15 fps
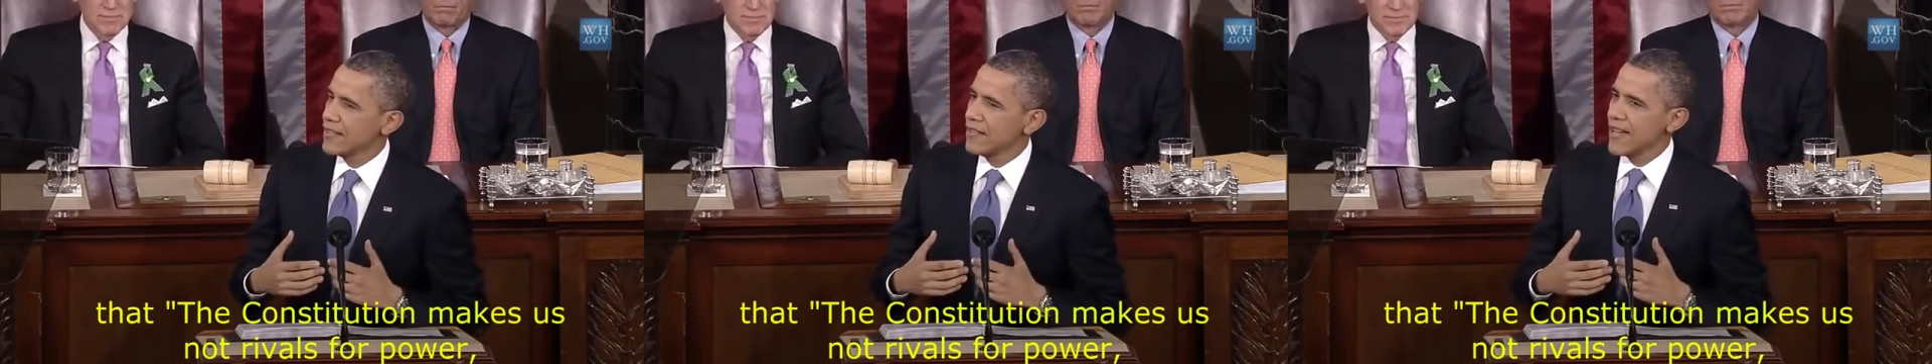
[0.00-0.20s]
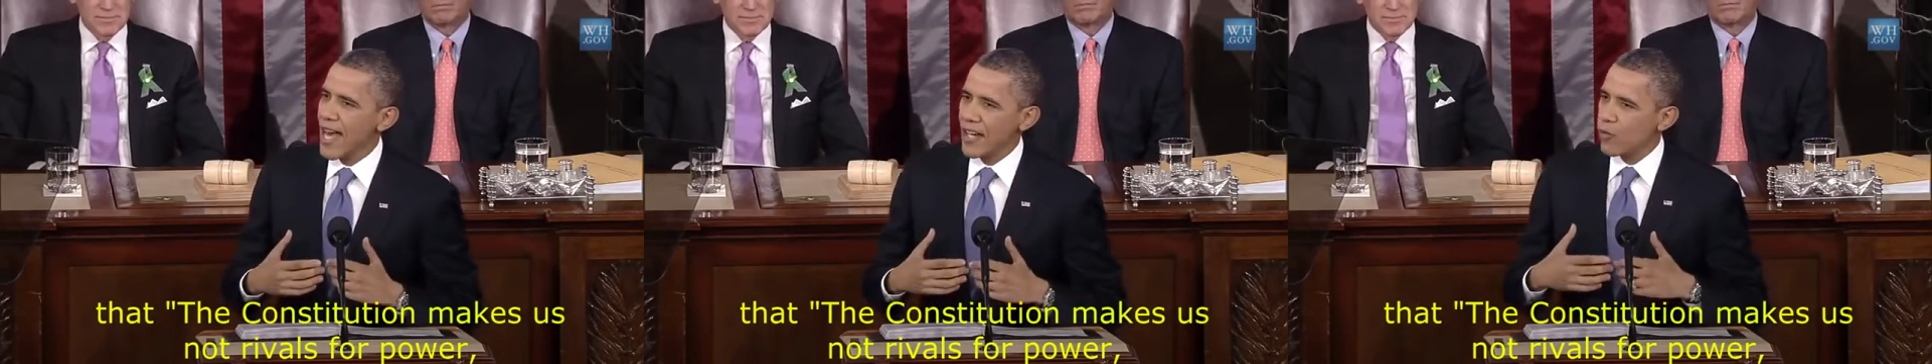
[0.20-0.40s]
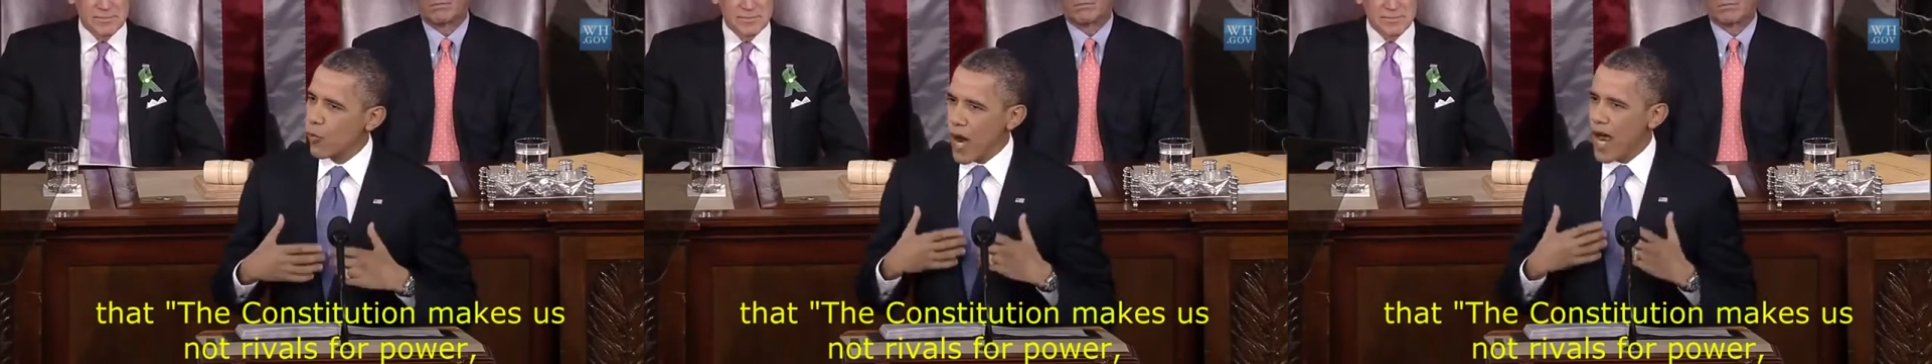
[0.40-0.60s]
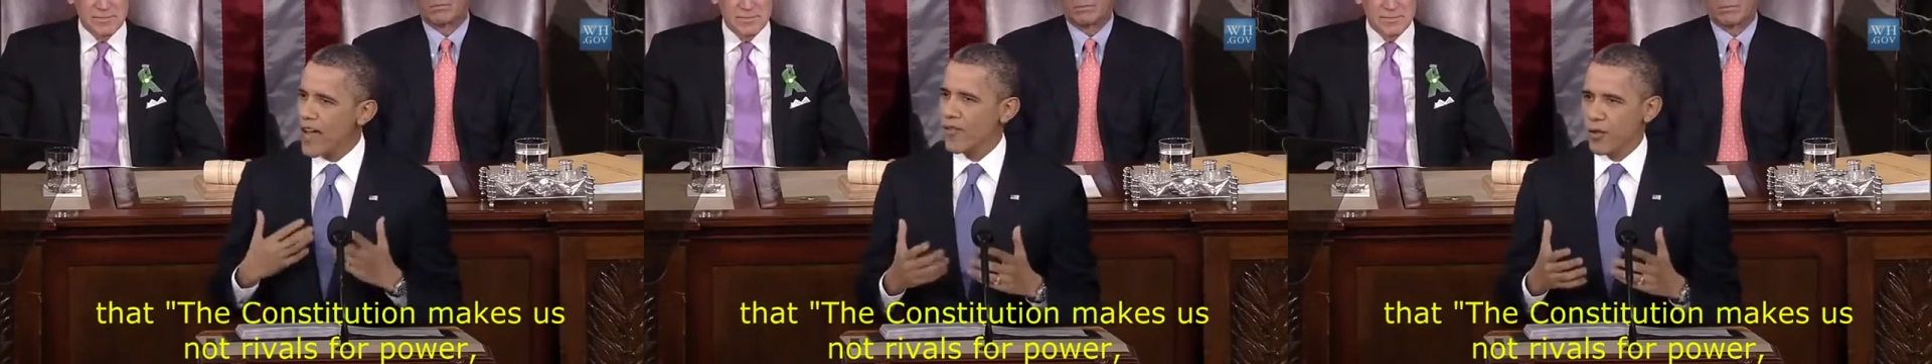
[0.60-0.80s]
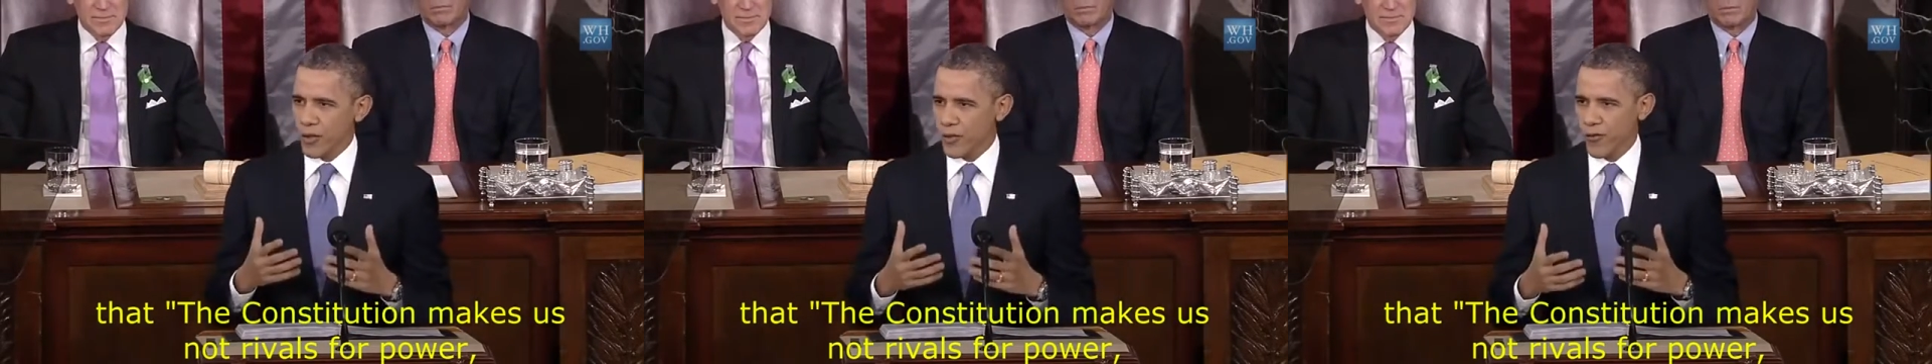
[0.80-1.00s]
not
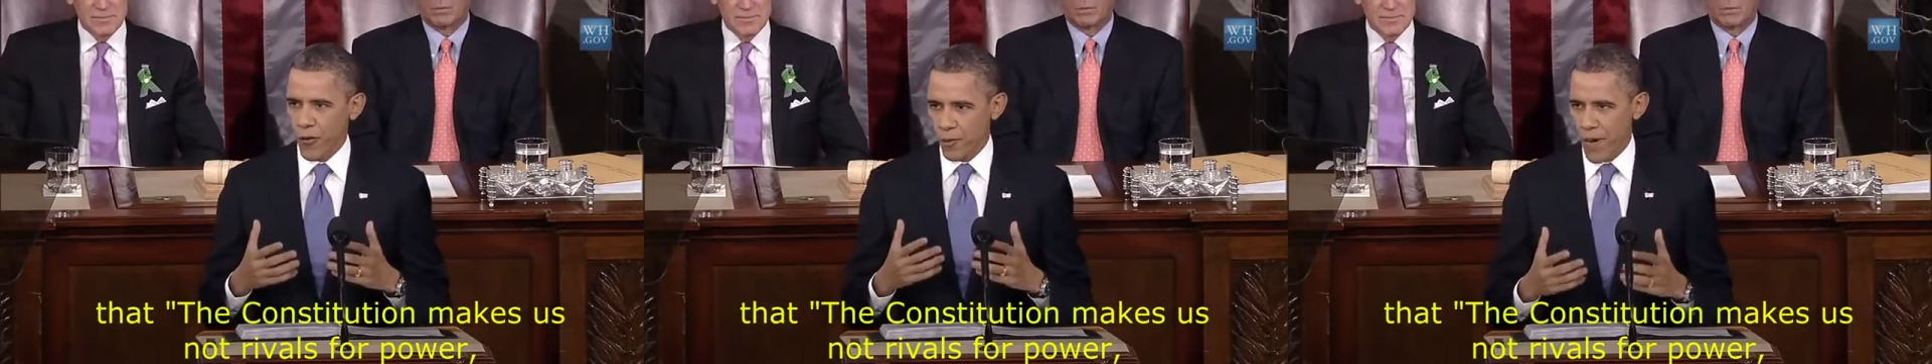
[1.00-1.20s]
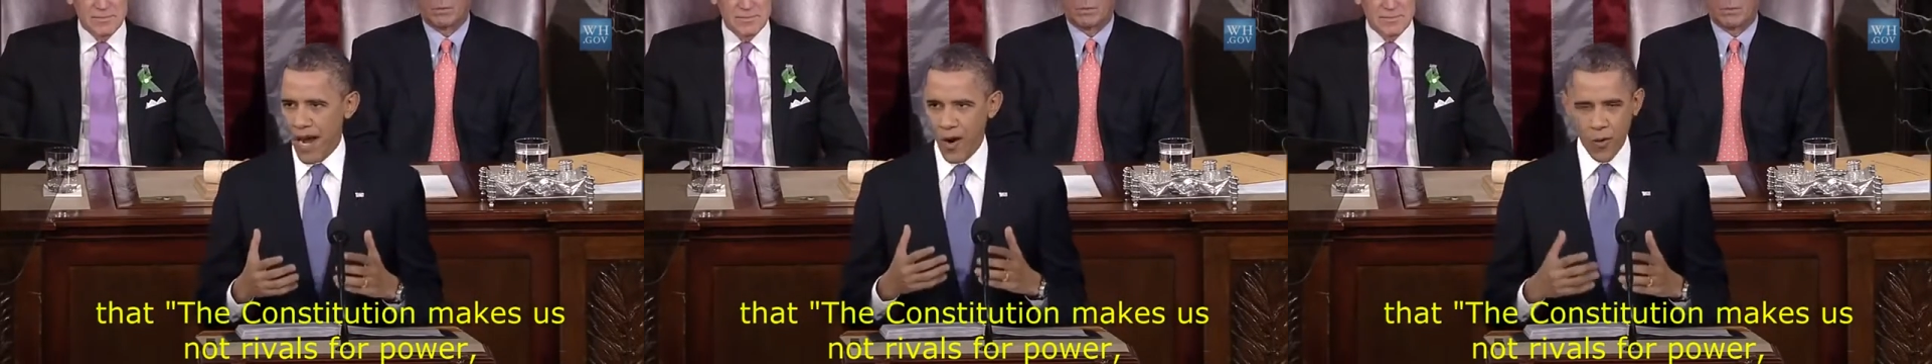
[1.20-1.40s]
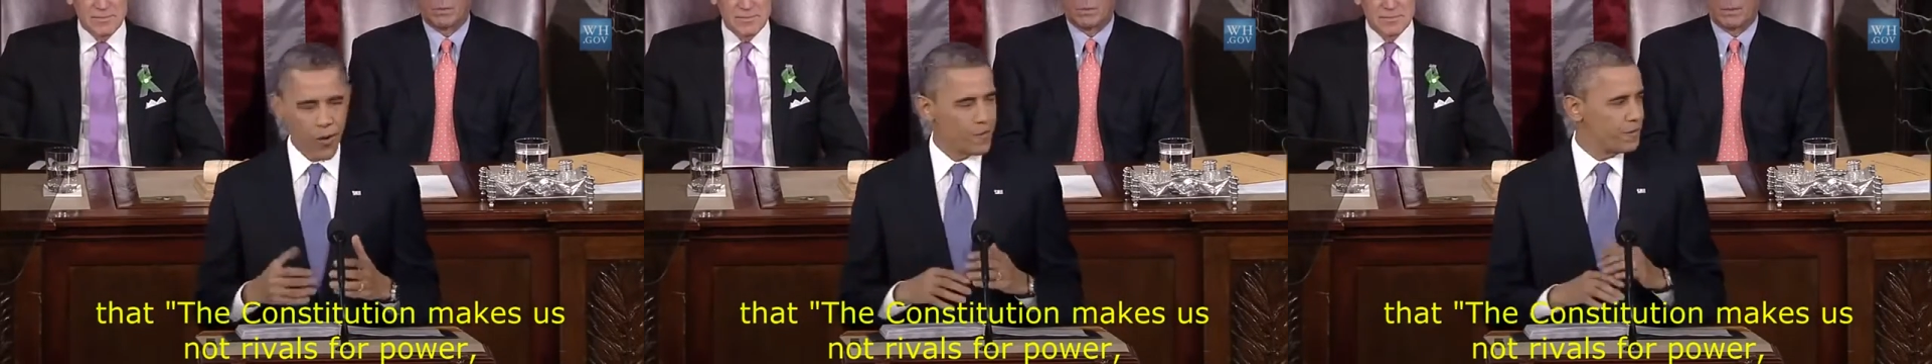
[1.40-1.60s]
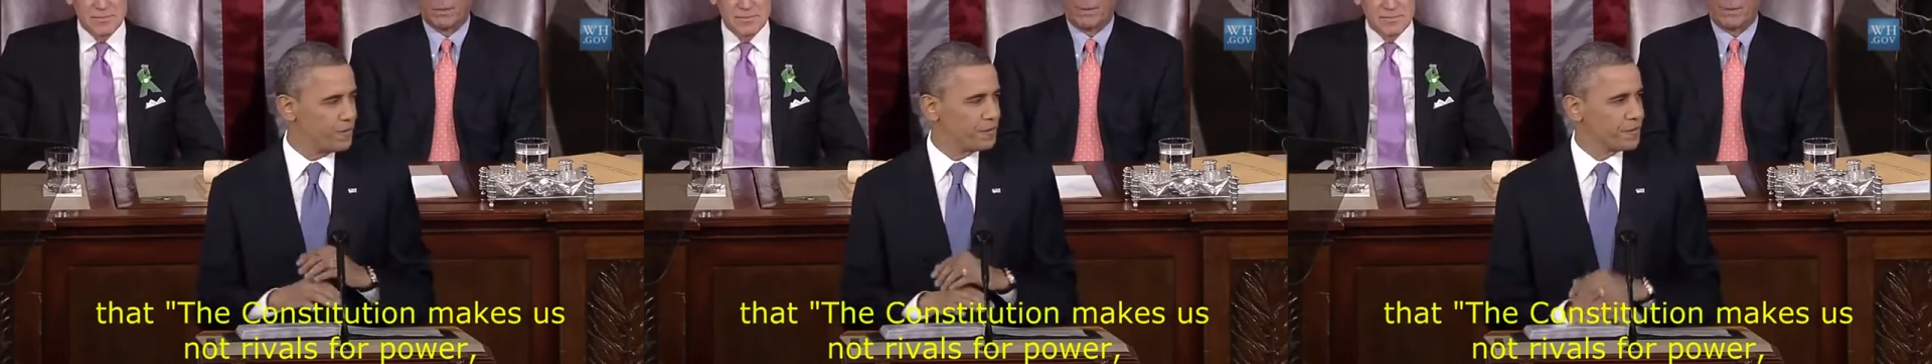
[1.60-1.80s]
rivals for power,